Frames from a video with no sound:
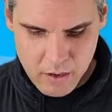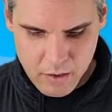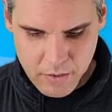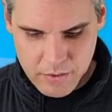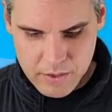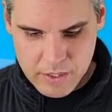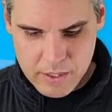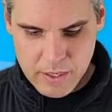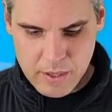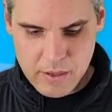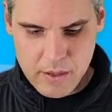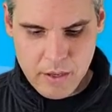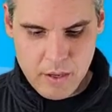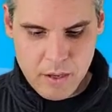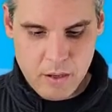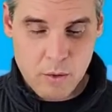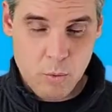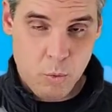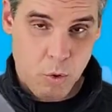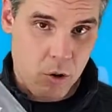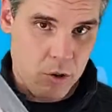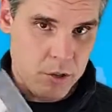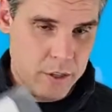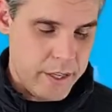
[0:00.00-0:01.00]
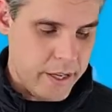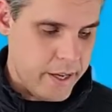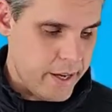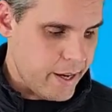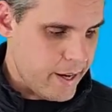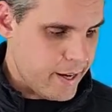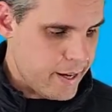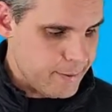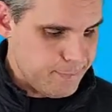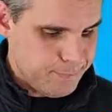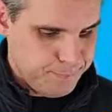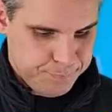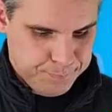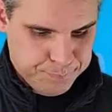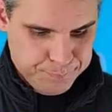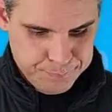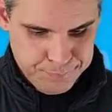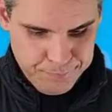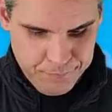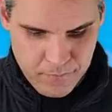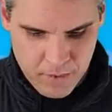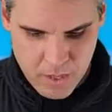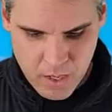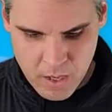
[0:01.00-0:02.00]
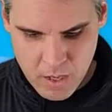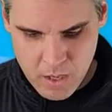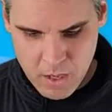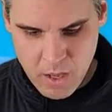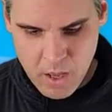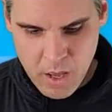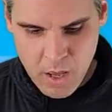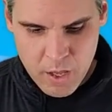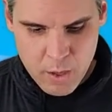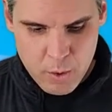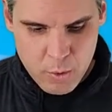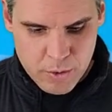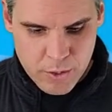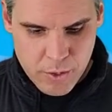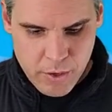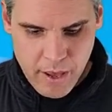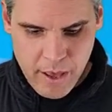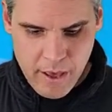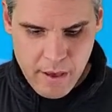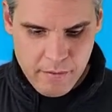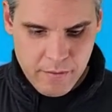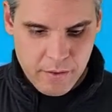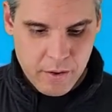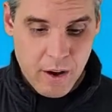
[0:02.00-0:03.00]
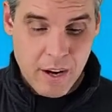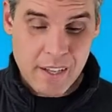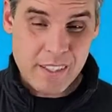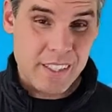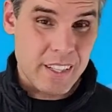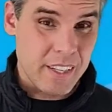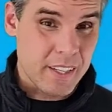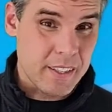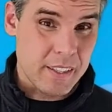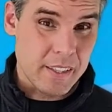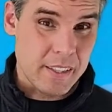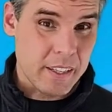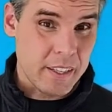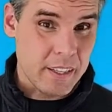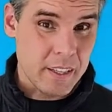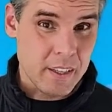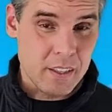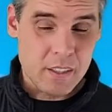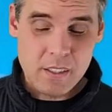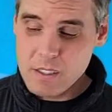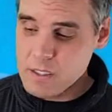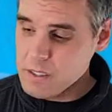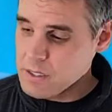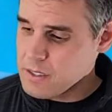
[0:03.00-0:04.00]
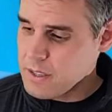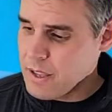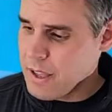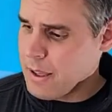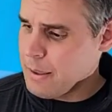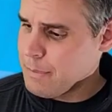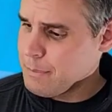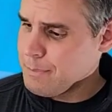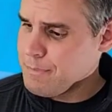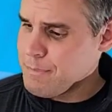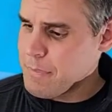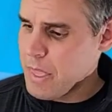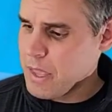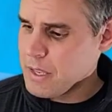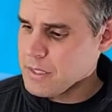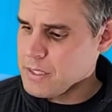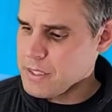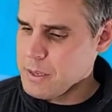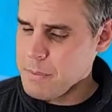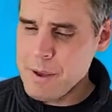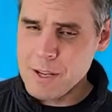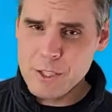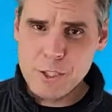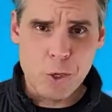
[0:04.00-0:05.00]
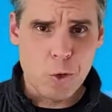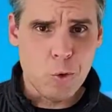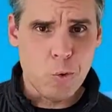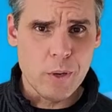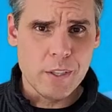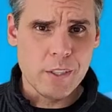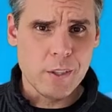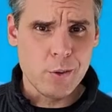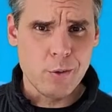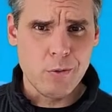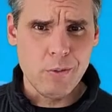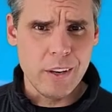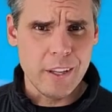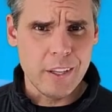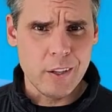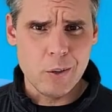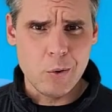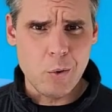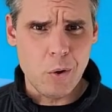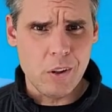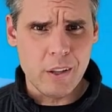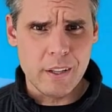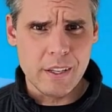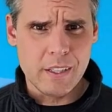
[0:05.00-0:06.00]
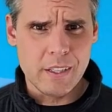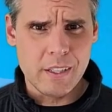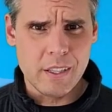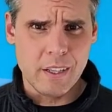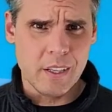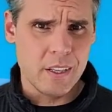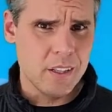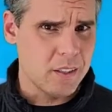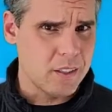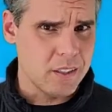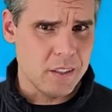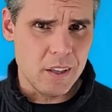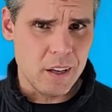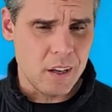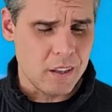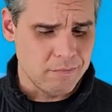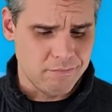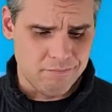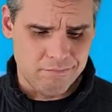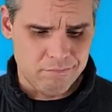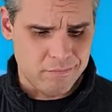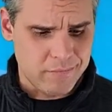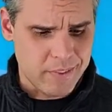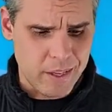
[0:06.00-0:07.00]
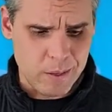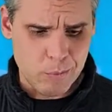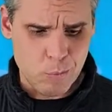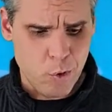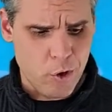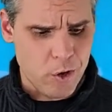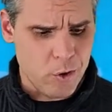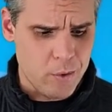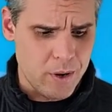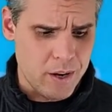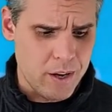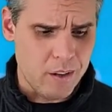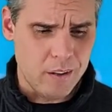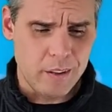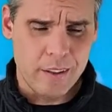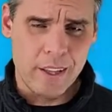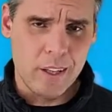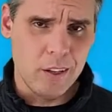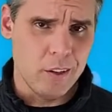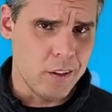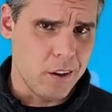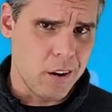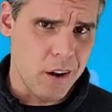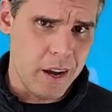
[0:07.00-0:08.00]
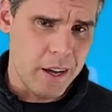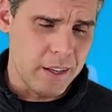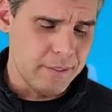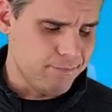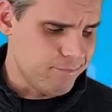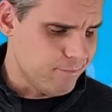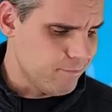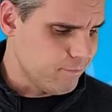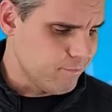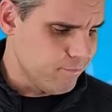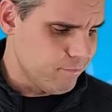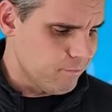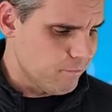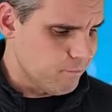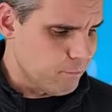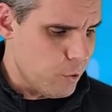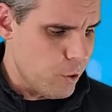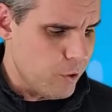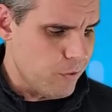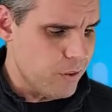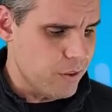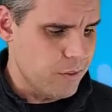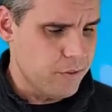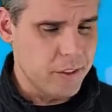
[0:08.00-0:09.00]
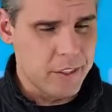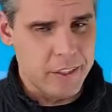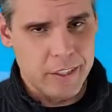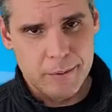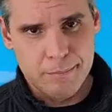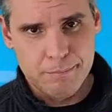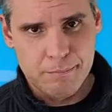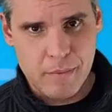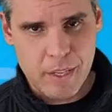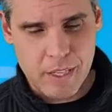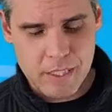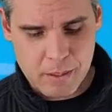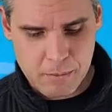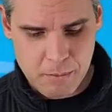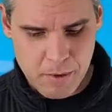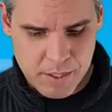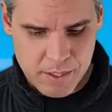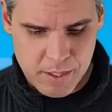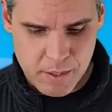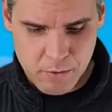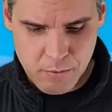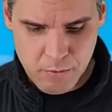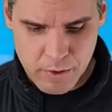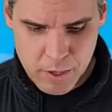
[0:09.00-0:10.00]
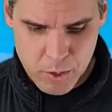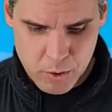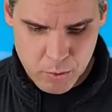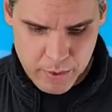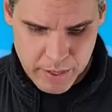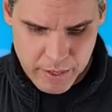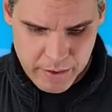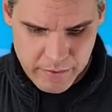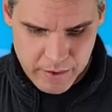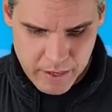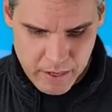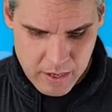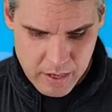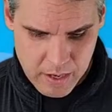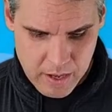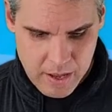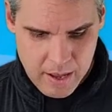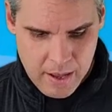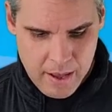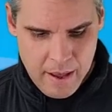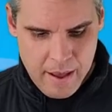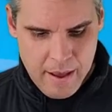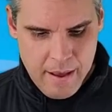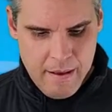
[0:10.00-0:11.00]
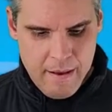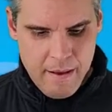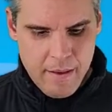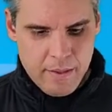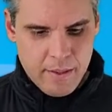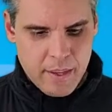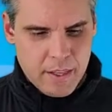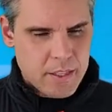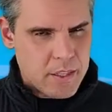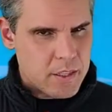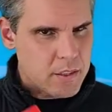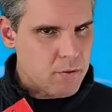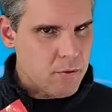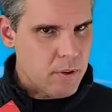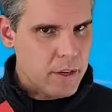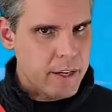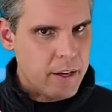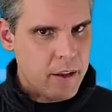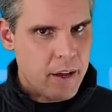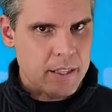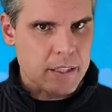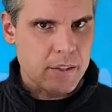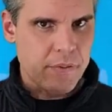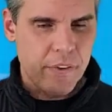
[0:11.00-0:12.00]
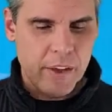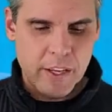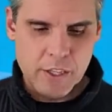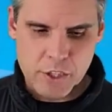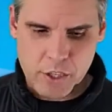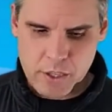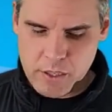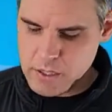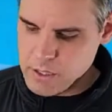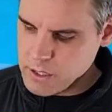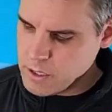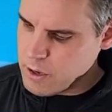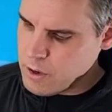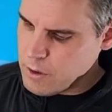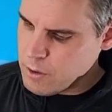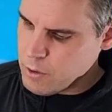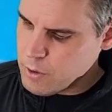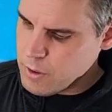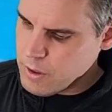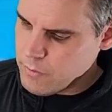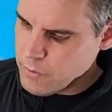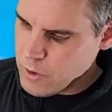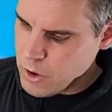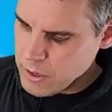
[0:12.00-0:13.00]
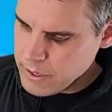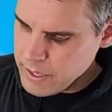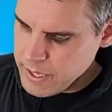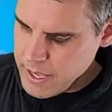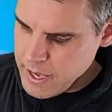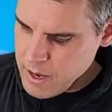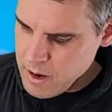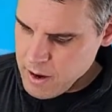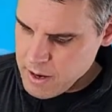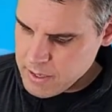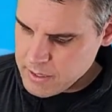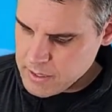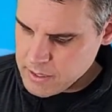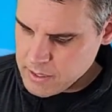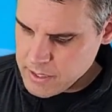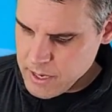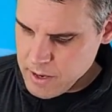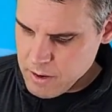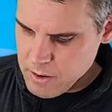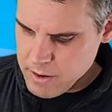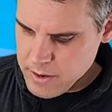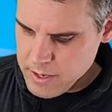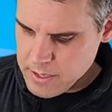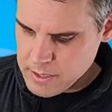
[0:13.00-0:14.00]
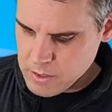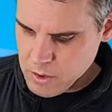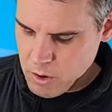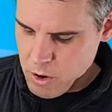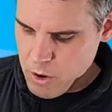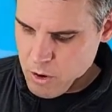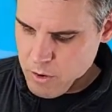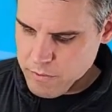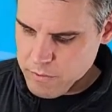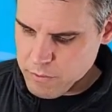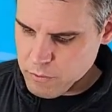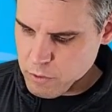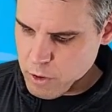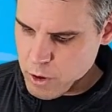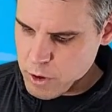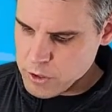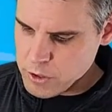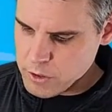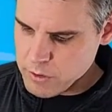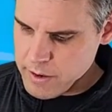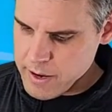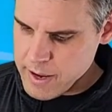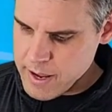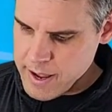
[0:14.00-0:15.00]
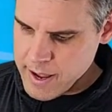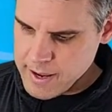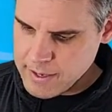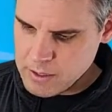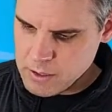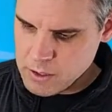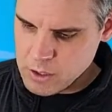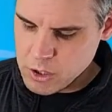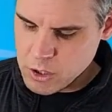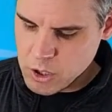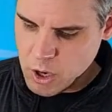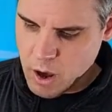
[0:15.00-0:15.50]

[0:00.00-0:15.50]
obviously the warranty card. You also have a great set of stickers. Simagic always do really good quality stickers. They work well, they look great, perfect for, customizing the rig or whatever. This is a really nice feature. So they've got here a series of rotary and